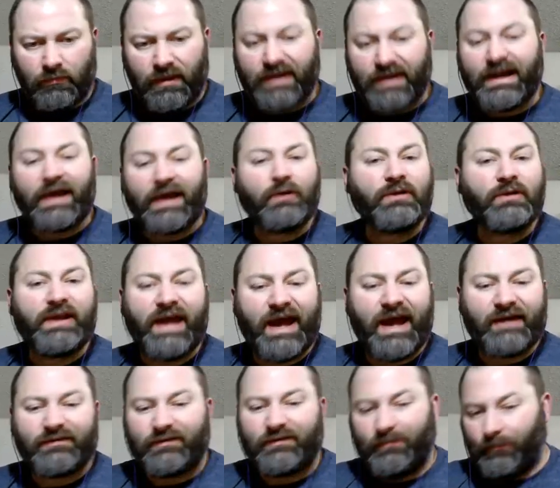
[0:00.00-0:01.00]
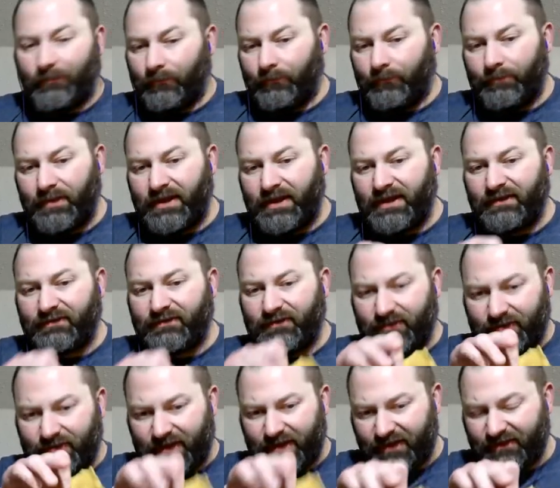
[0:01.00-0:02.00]
And I only ask because
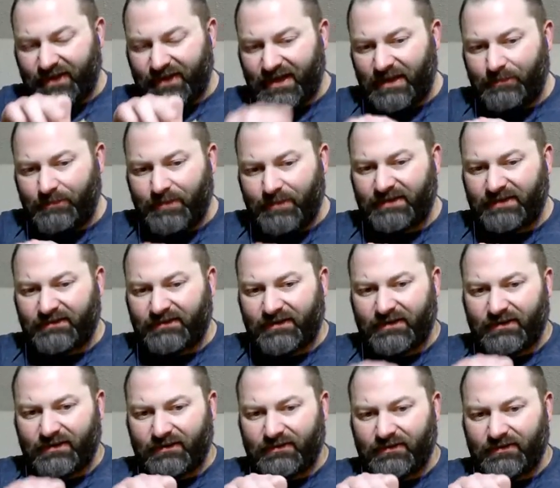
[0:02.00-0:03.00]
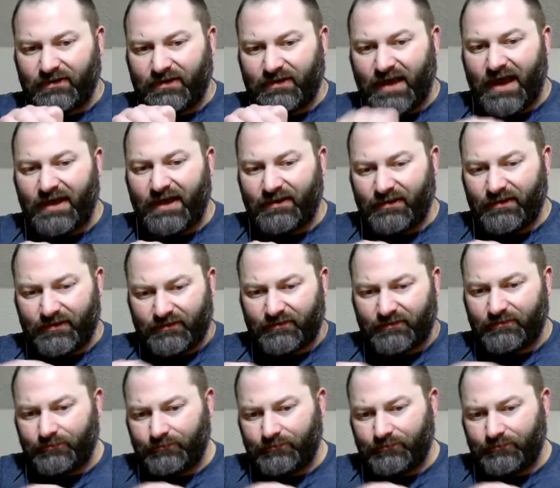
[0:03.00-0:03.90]
they said he picked the the the.